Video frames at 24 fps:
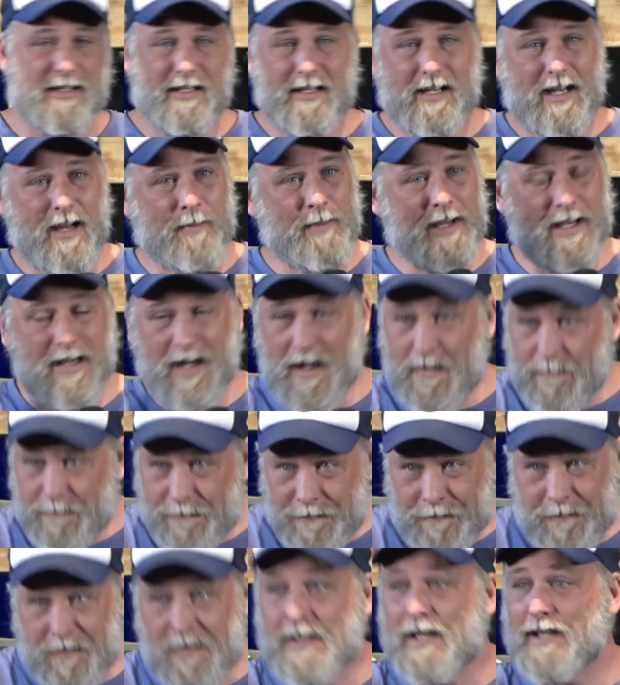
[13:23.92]
I mean,
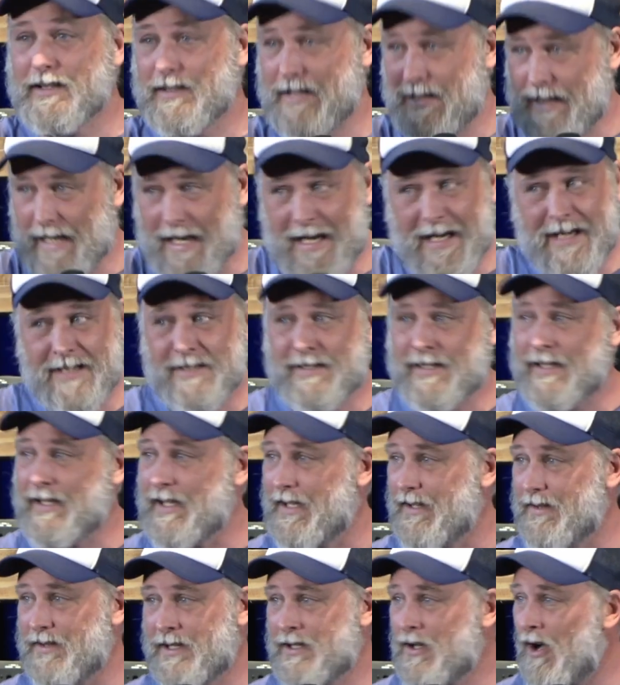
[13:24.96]
infinitely easier.
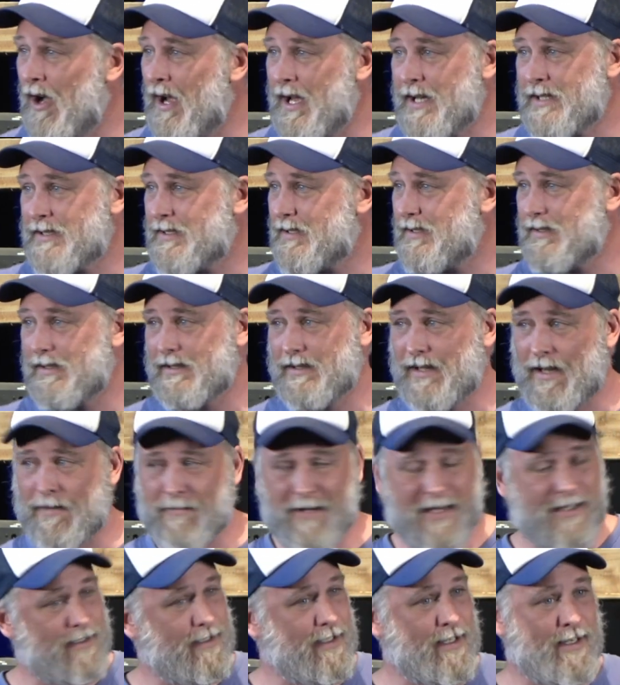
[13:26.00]
The guys, I
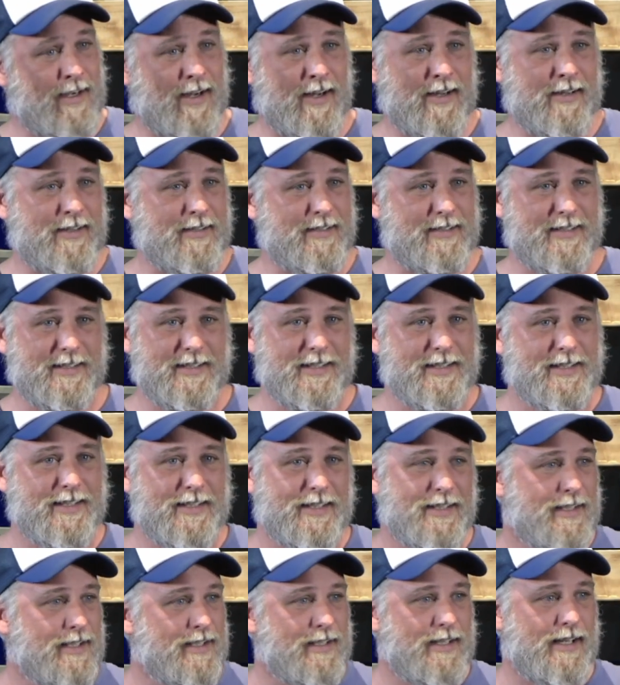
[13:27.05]
mean, you know,
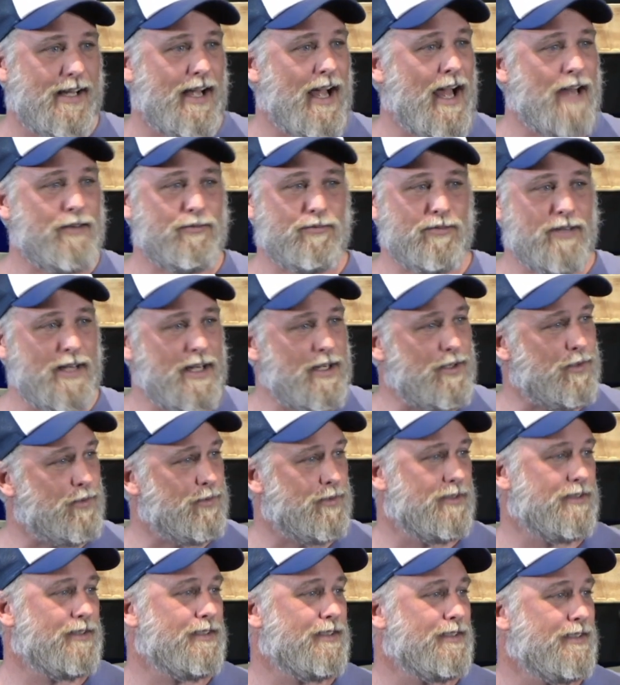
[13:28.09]
unreal.
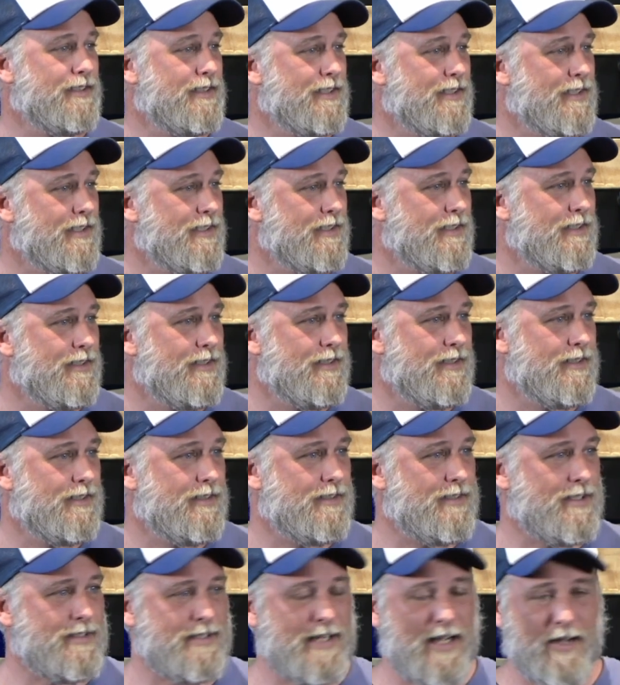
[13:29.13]

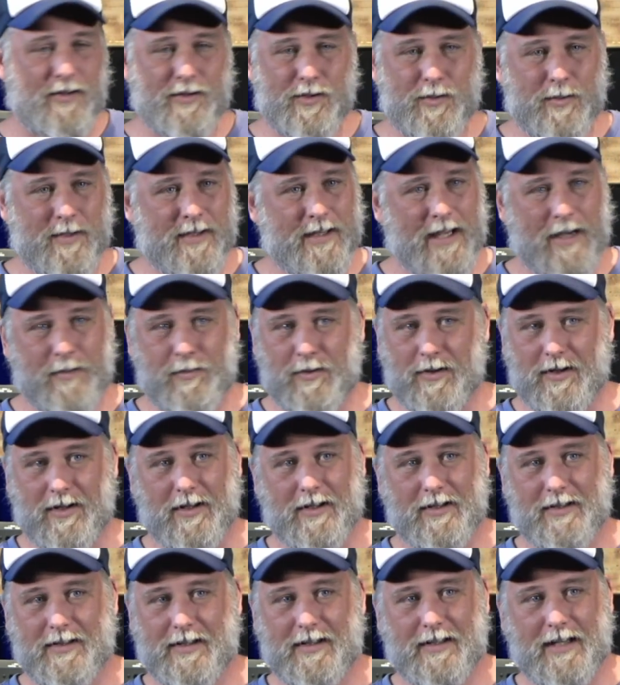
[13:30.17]
Just how annoying they were.
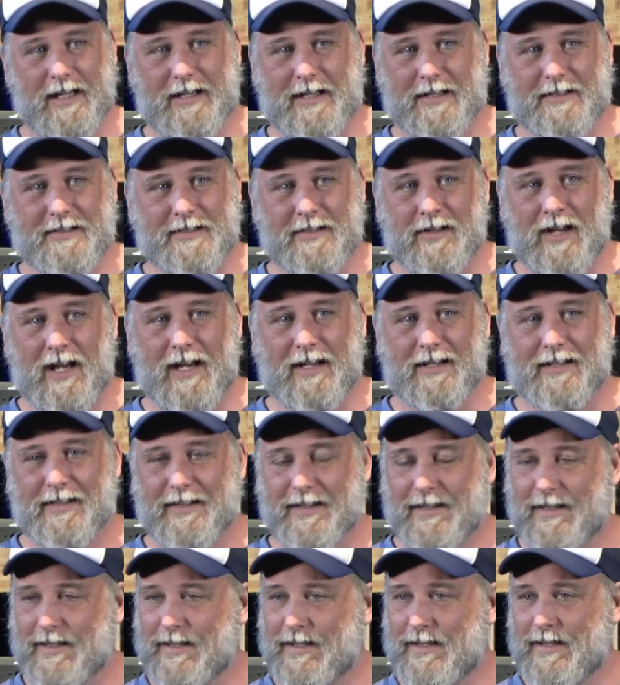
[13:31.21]
And it's like,
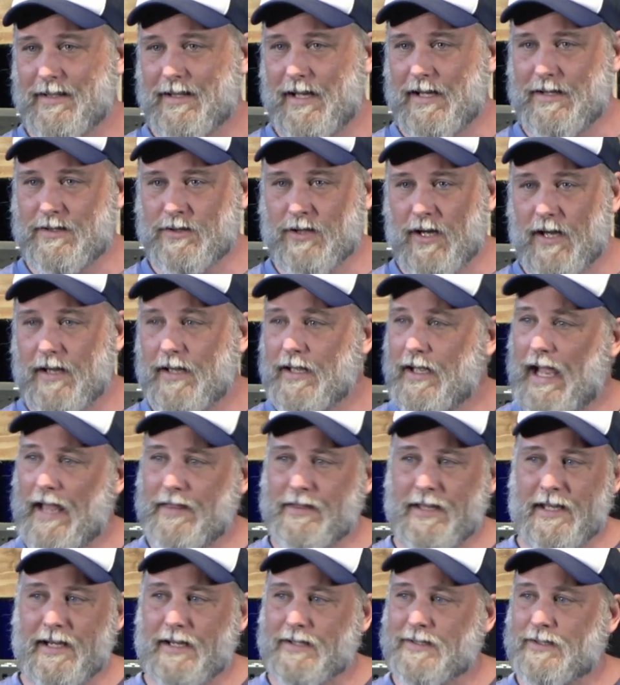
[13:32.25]
he cho-
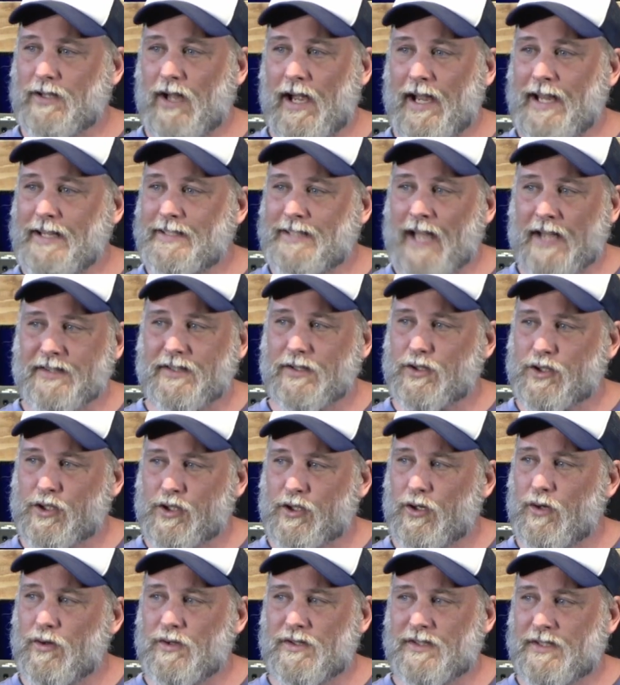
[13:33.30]
and then it's like he doesn't
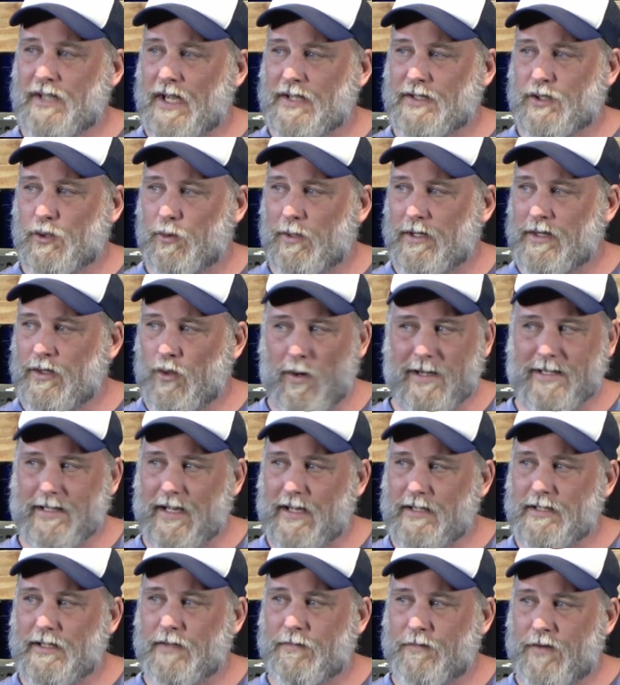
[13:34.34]
choose just to anoint
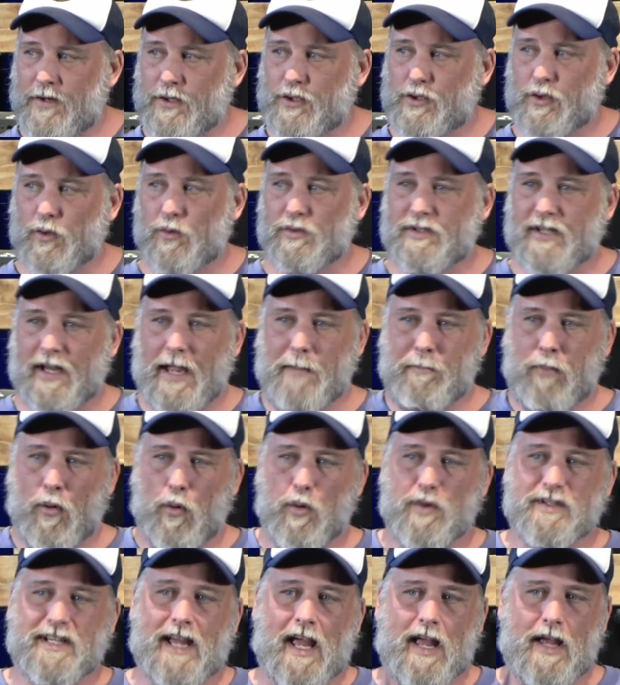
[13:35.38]
individuals, he
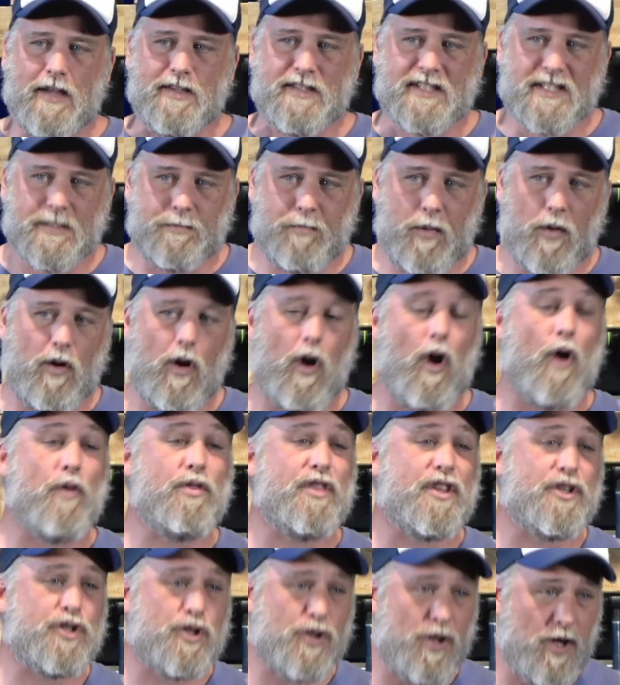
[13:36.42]
pours out his spirit on
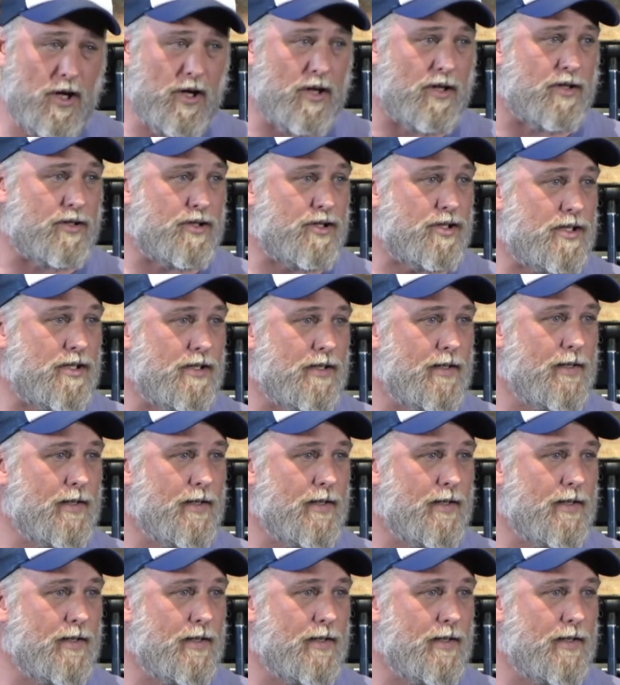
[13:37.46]
the church.